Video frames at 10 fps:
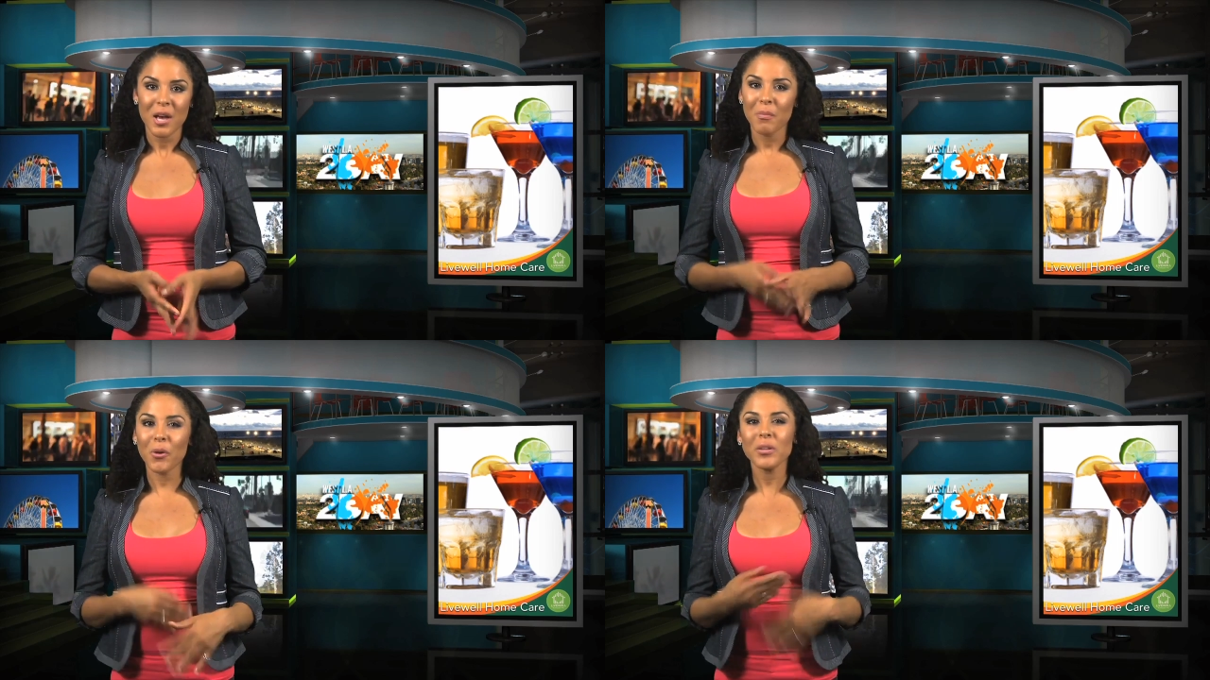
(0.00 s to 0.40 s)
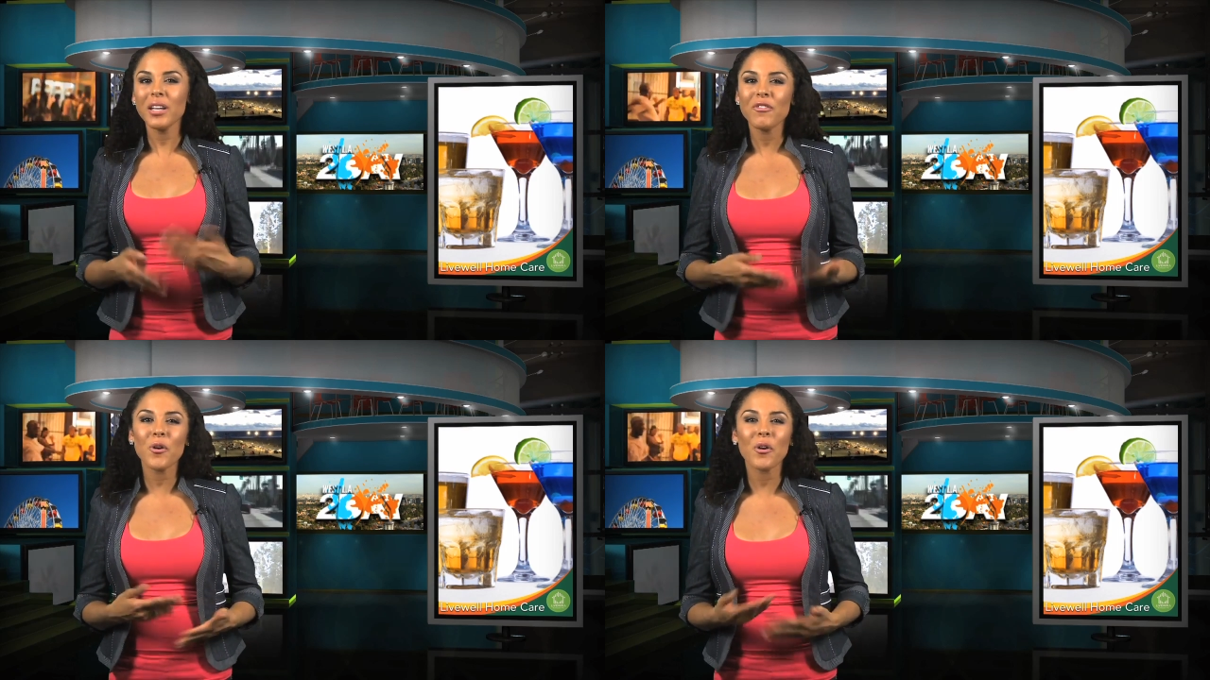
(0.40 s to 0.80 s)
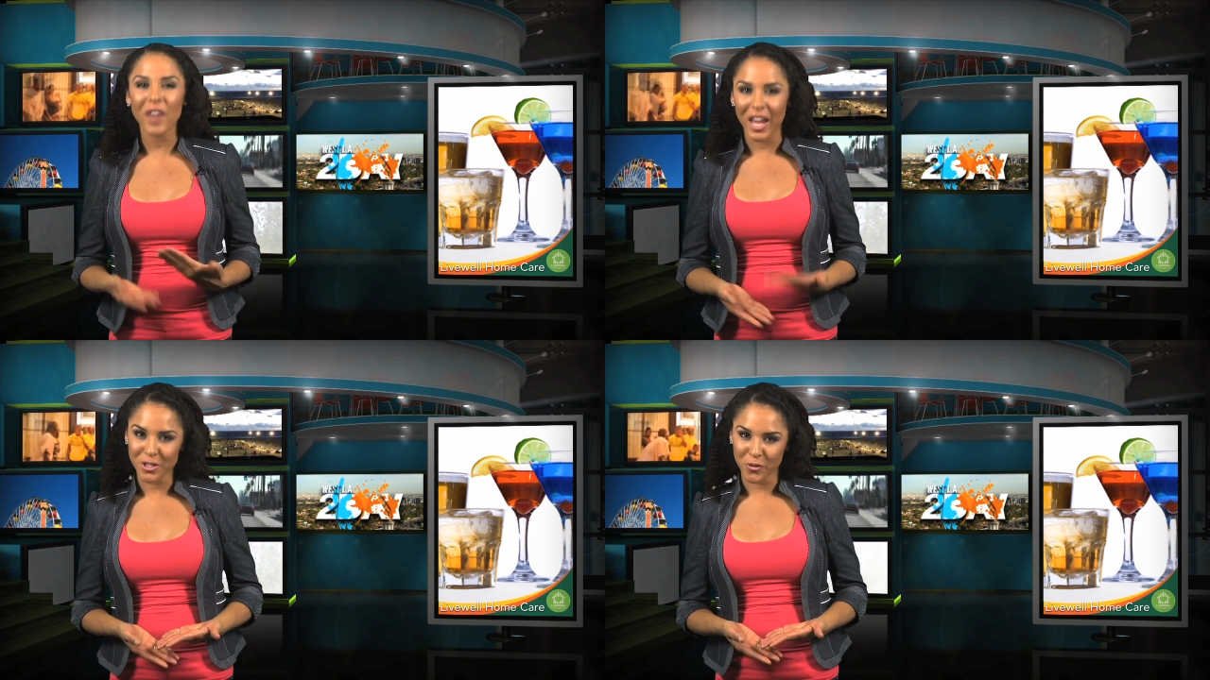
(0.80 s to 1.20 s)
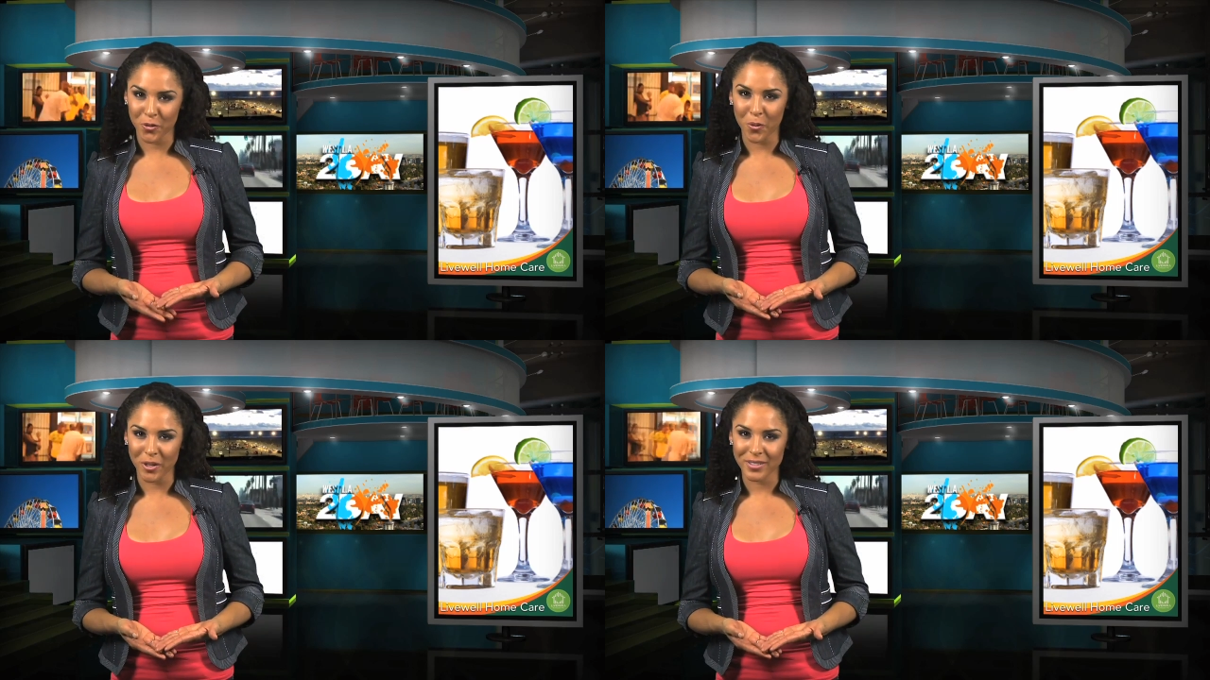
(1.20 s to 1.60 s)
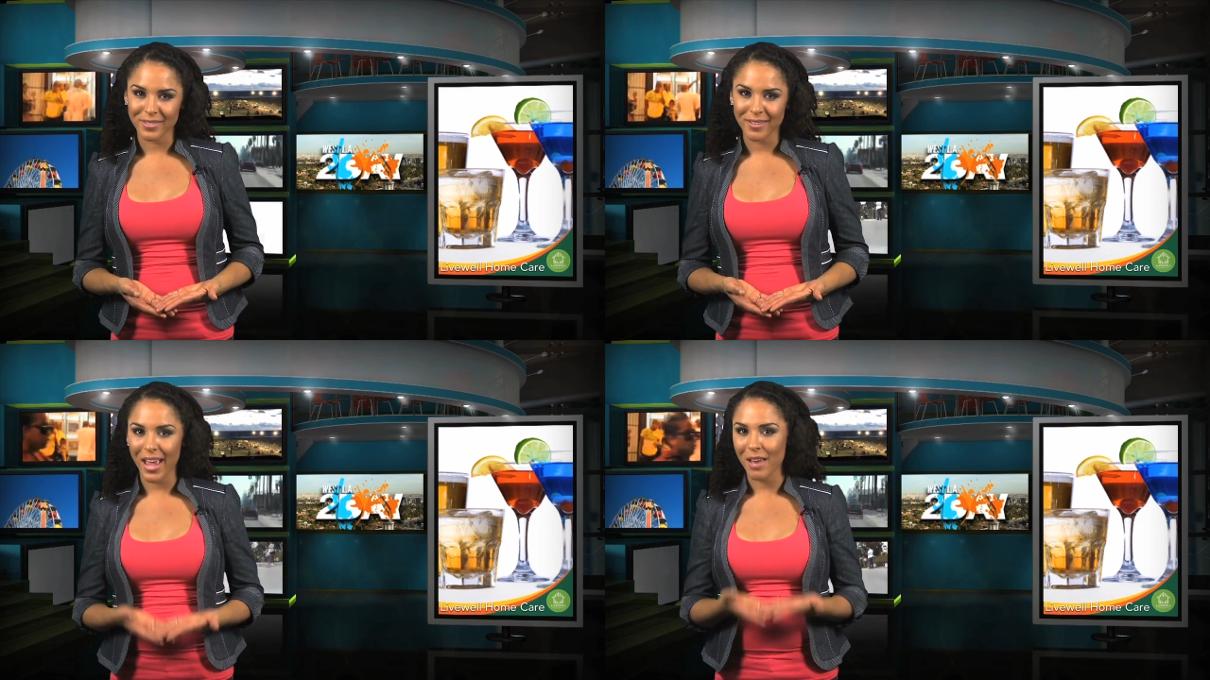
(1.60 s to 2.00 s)
But only if you're of age, of course.
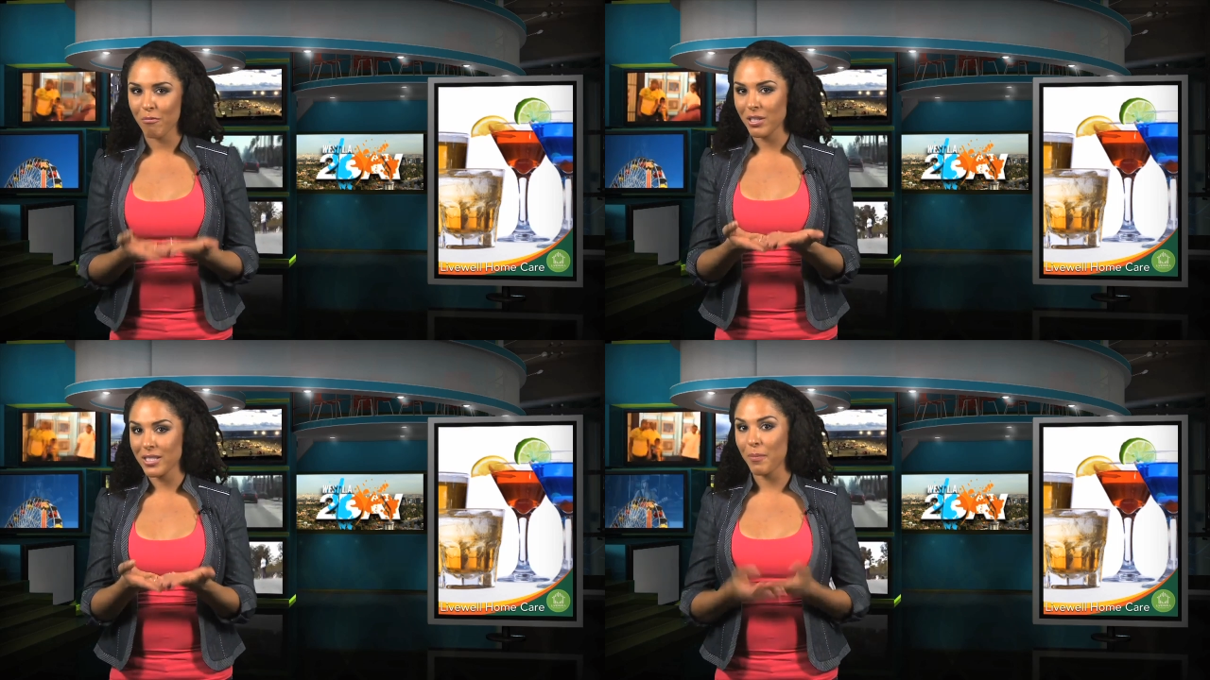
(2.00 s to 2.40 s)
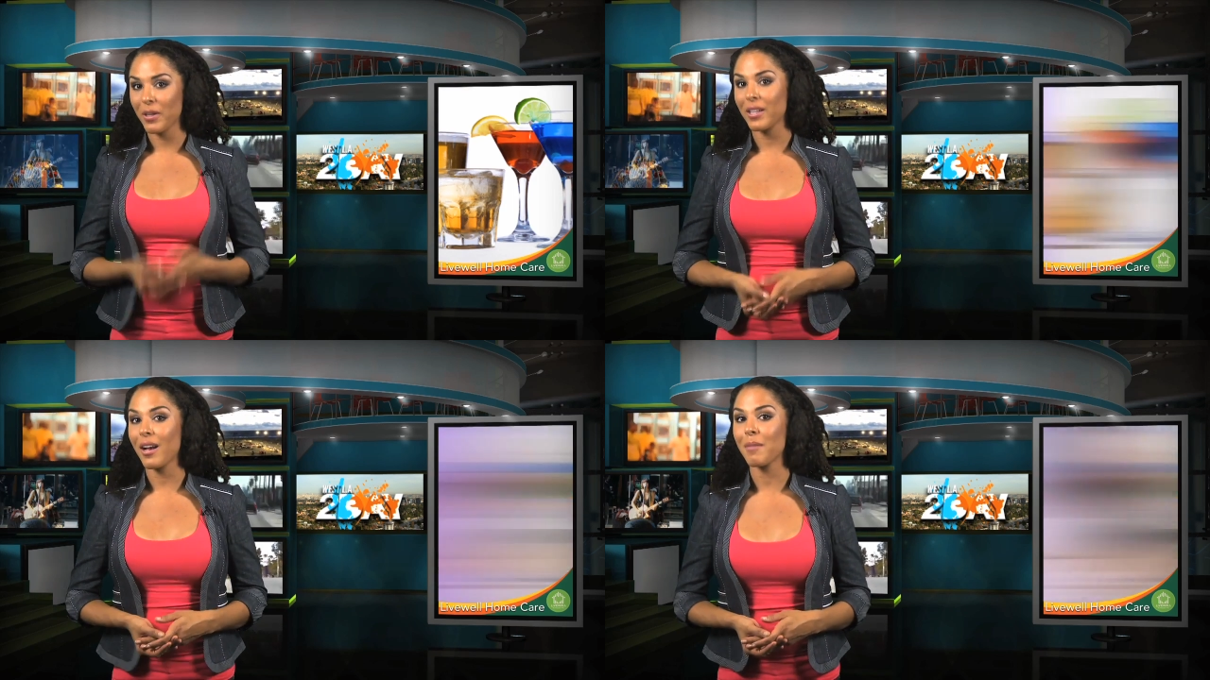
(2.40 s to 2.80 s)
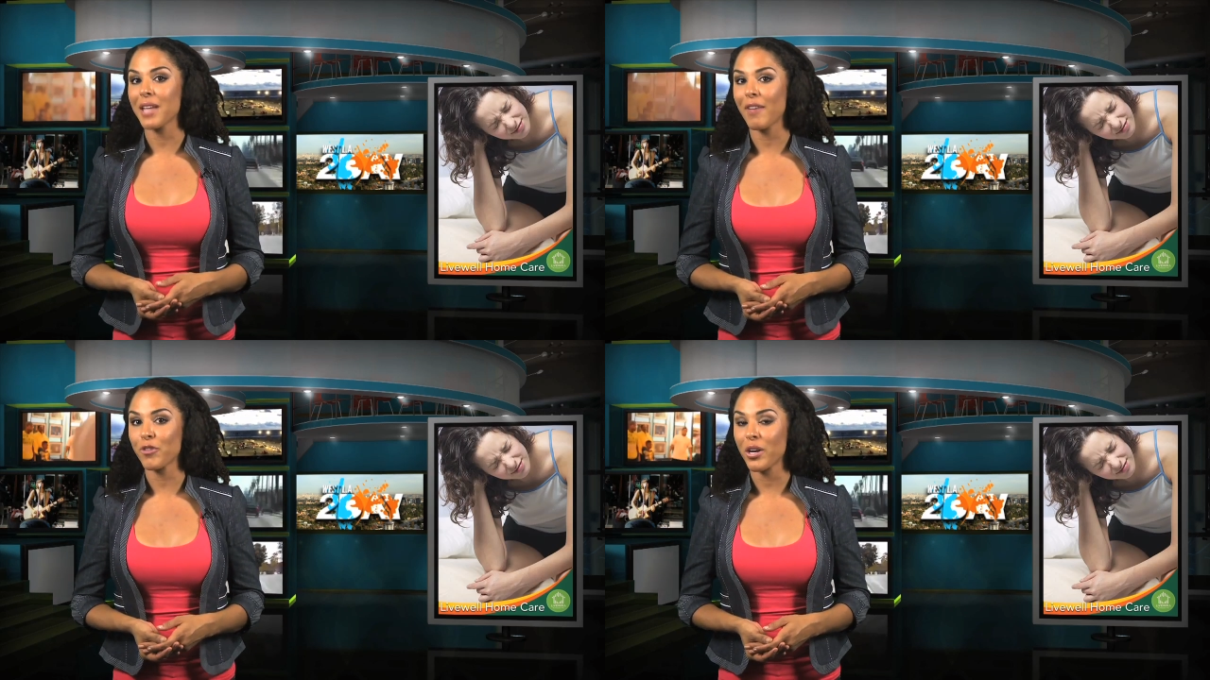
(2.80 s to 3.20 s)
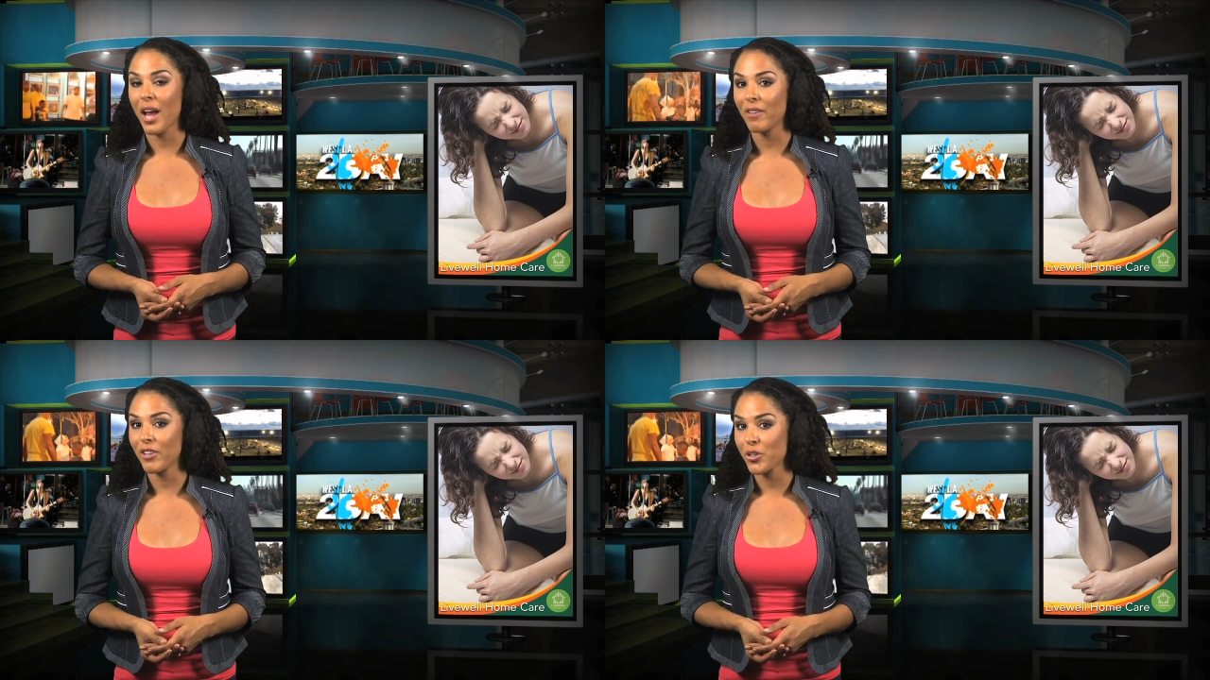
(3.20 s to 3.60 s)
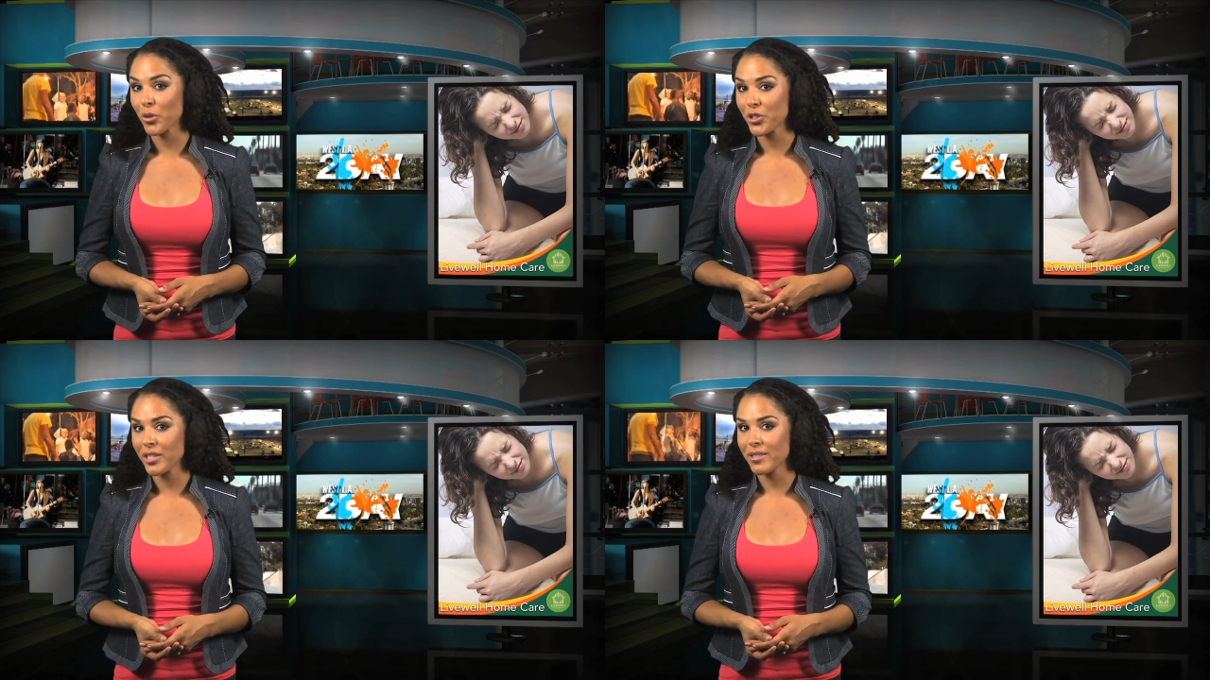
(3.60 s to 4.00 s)
And what typically comes after a night of
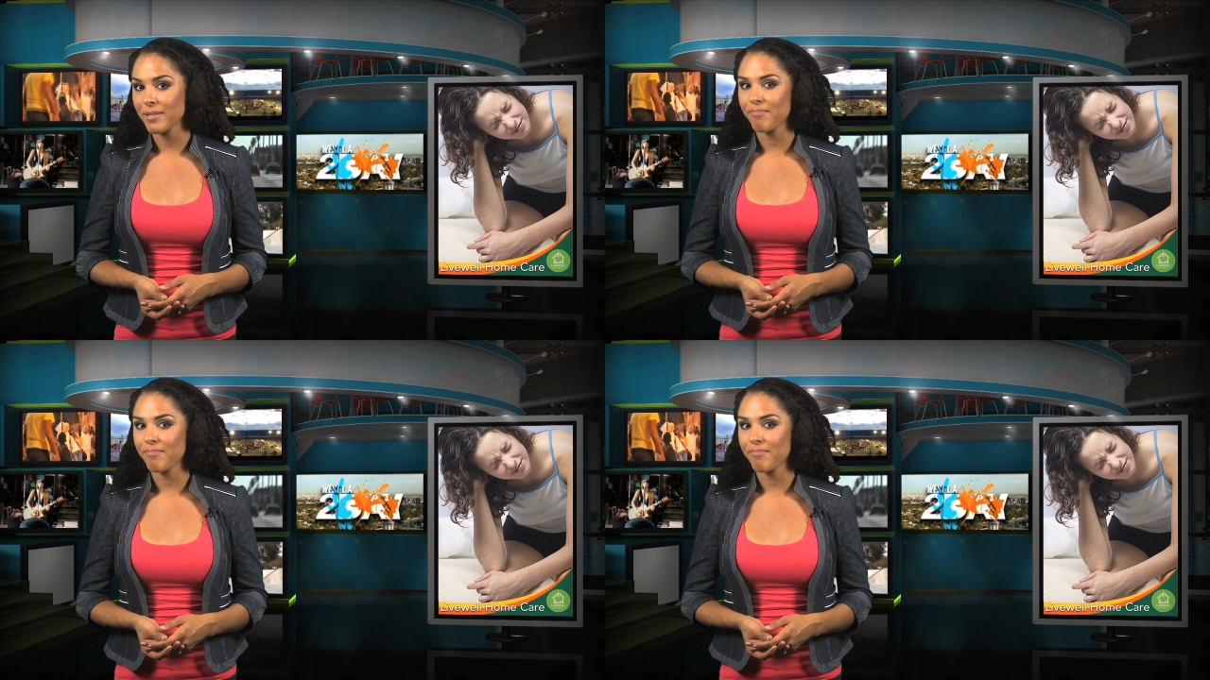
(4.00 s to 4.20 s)
indulgence?